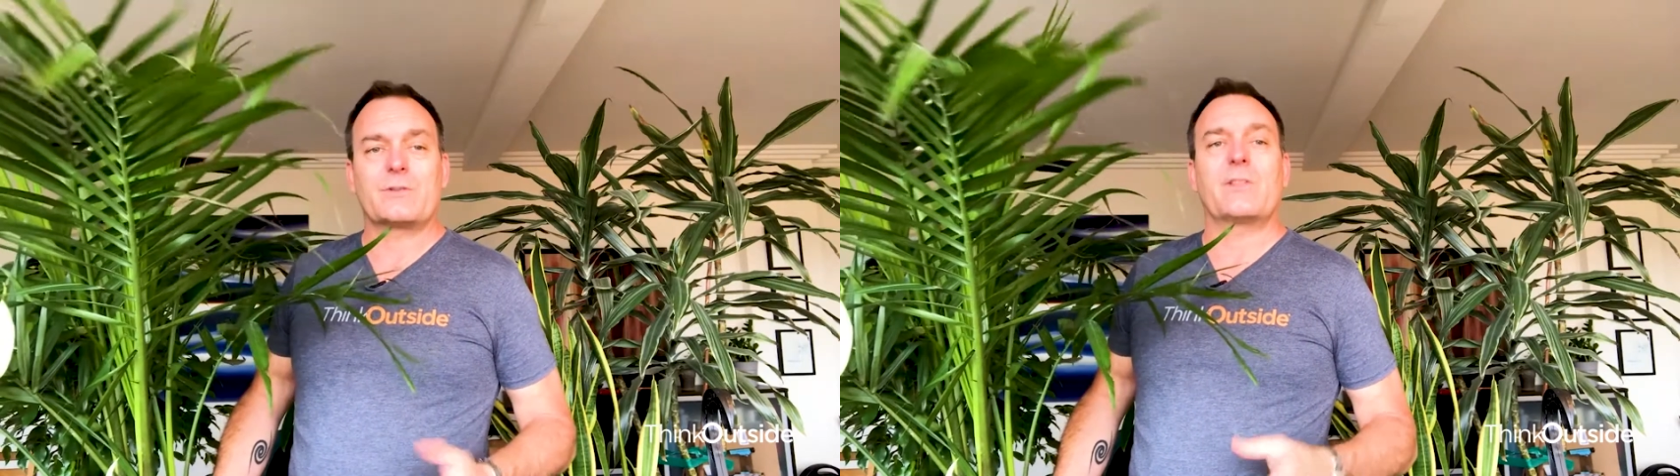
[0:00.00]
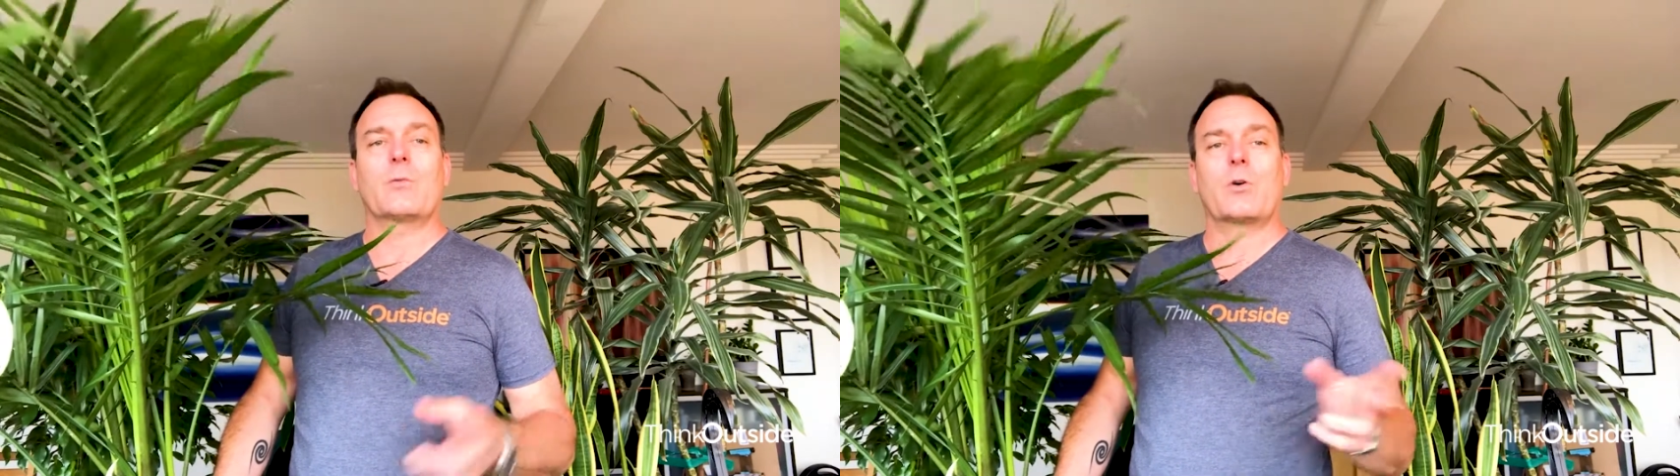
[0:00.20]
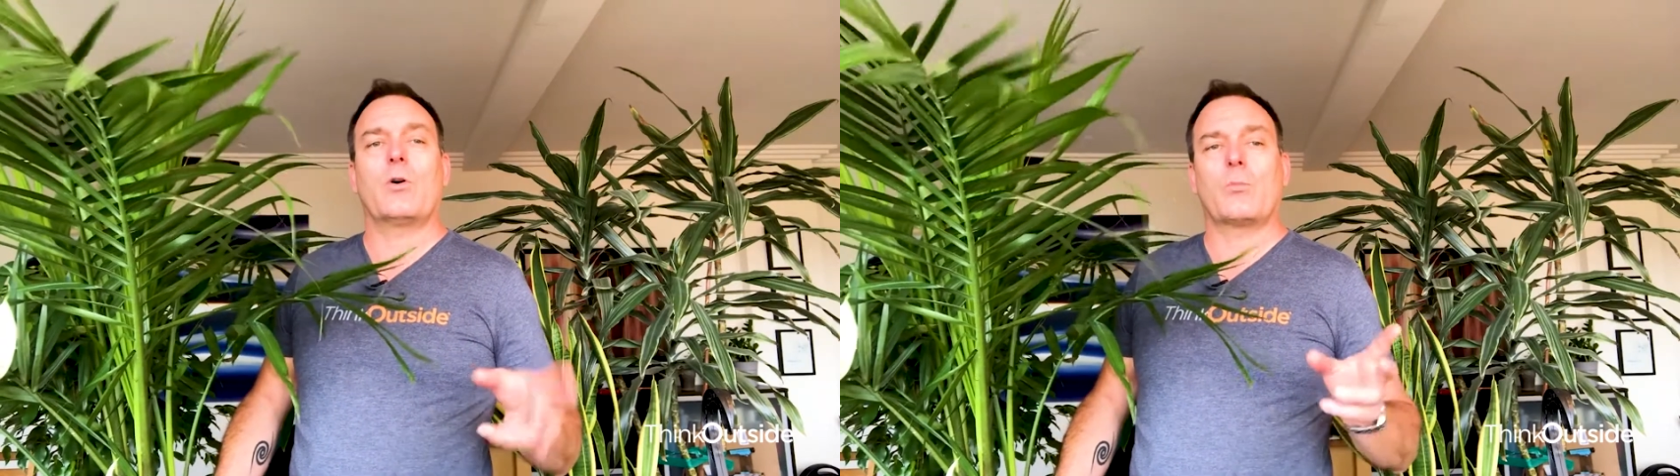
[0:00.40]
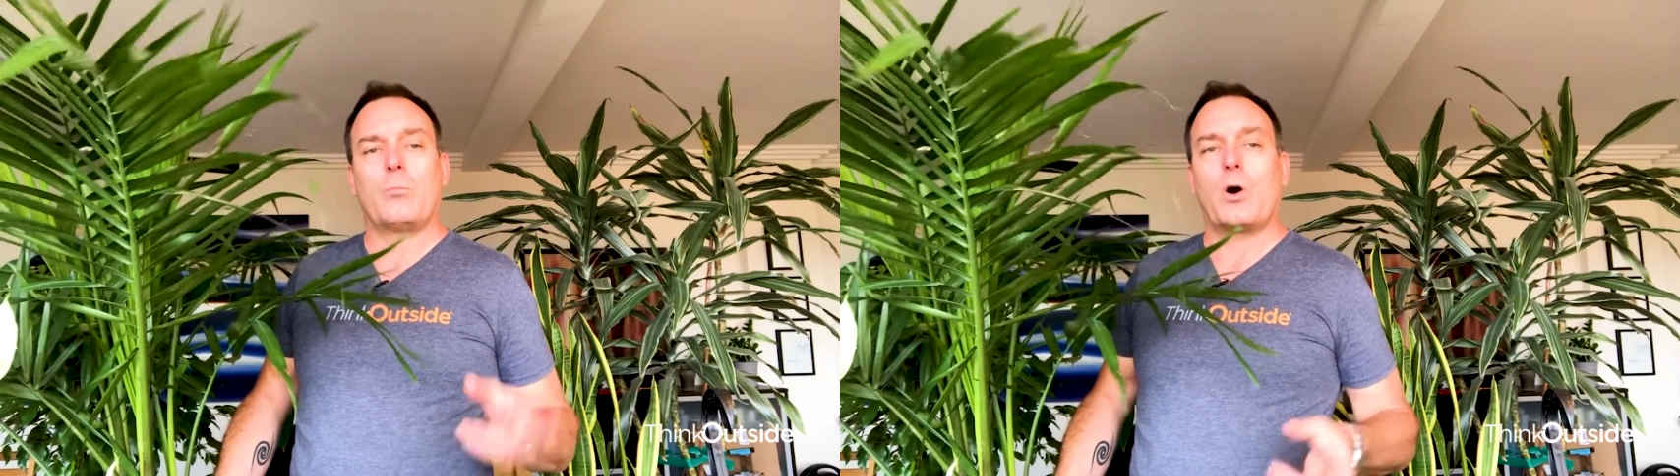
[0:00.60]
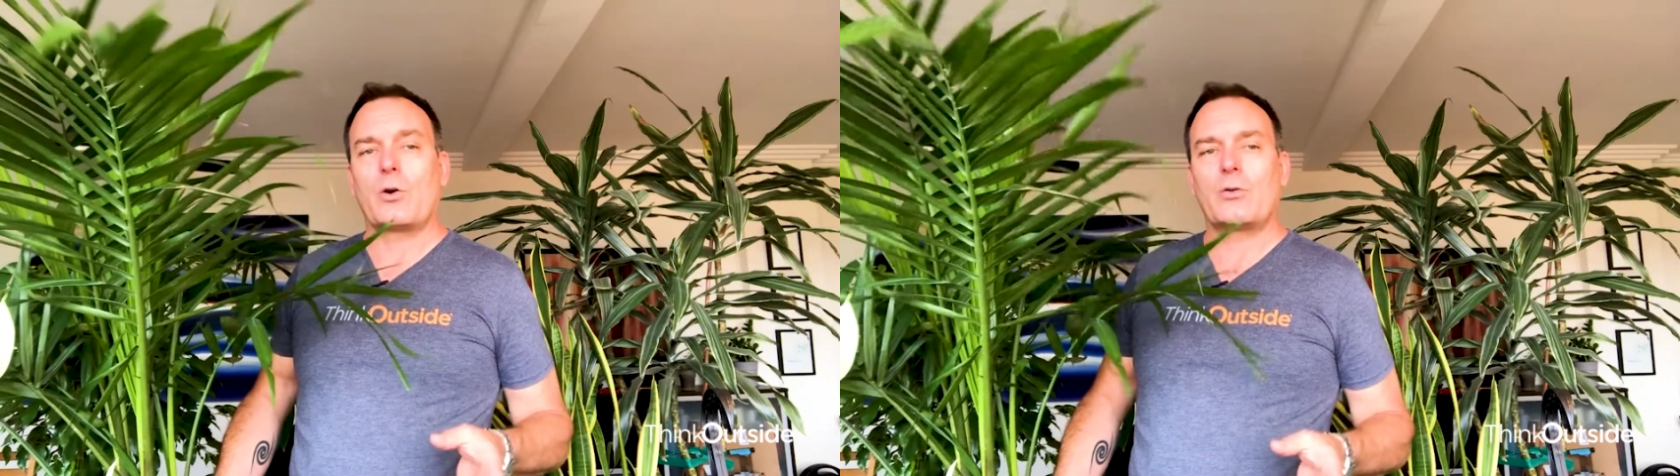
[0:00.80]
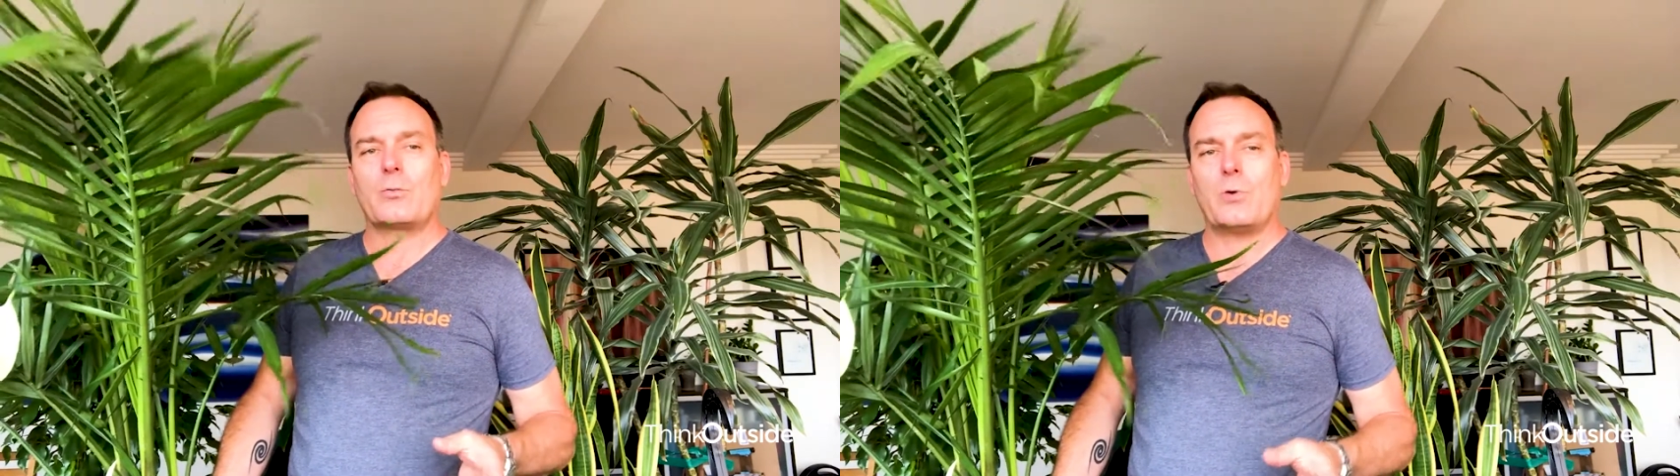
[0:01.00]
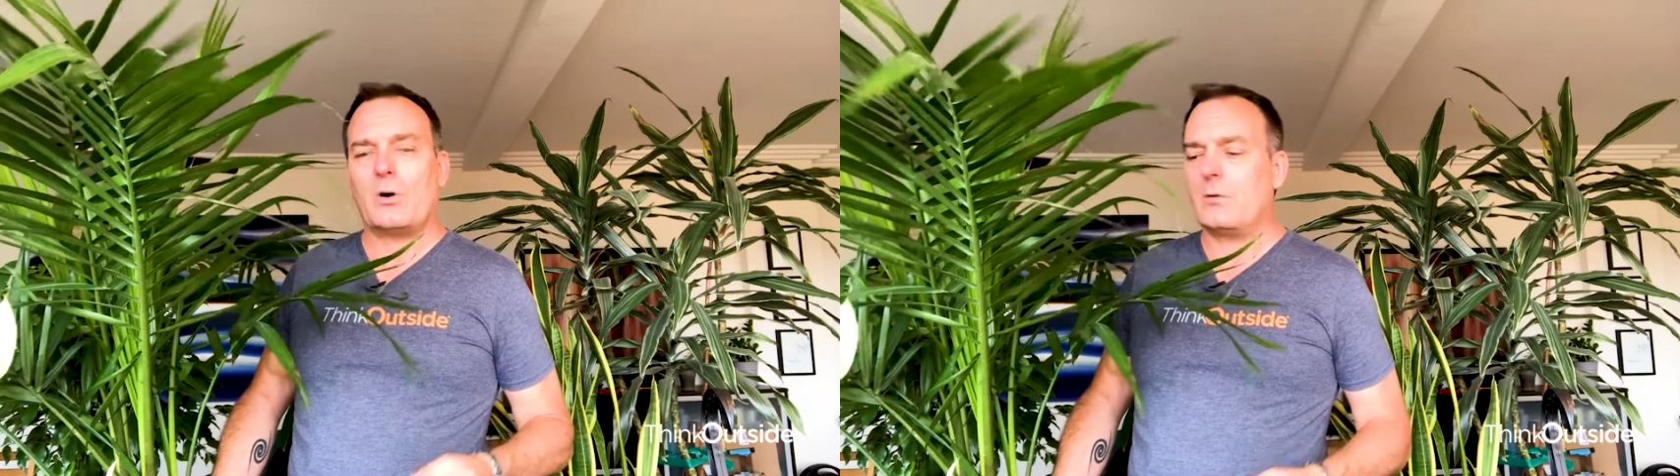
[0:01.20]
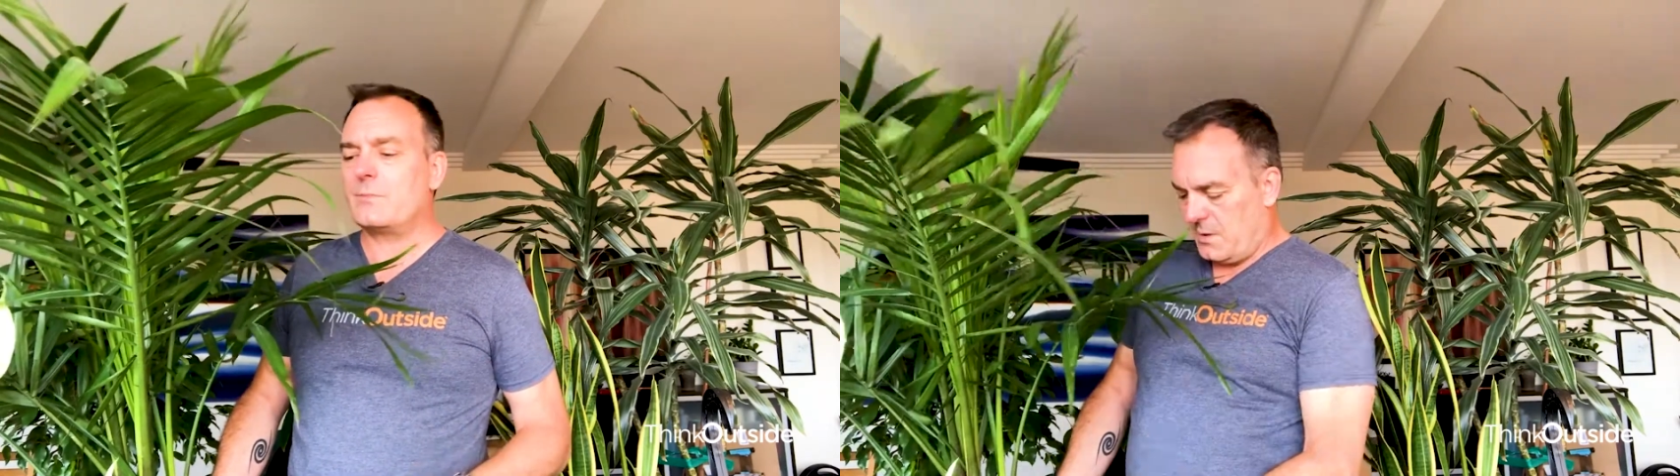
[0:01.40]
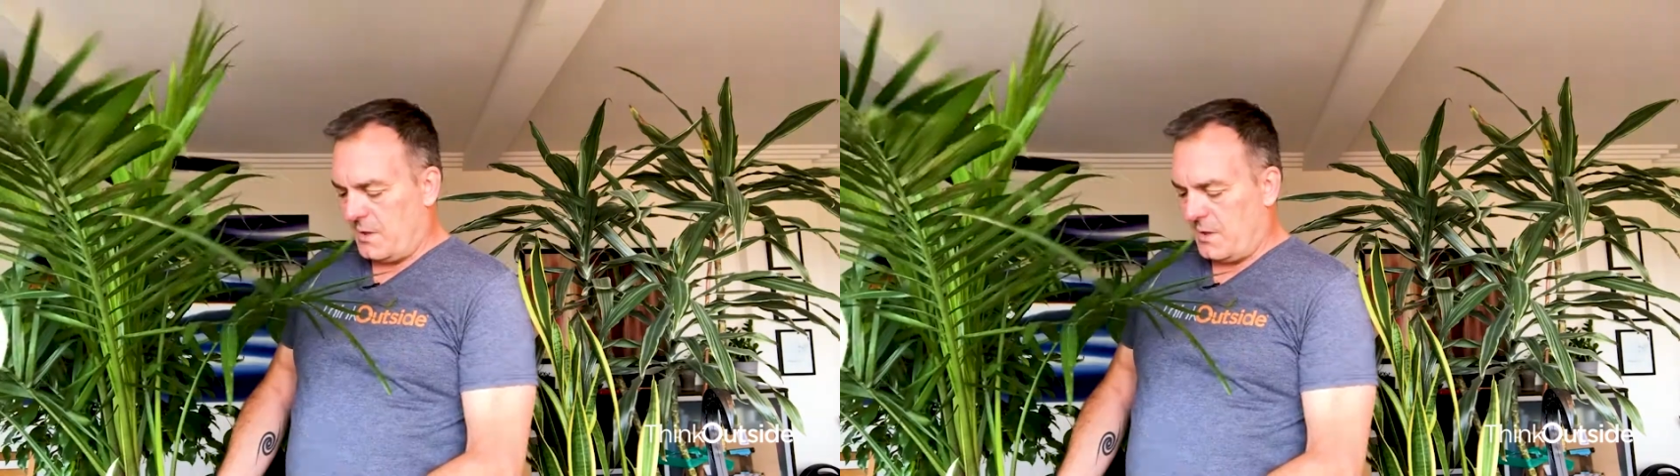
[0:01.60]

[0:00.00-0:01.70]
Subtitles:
so they were called parlor palms.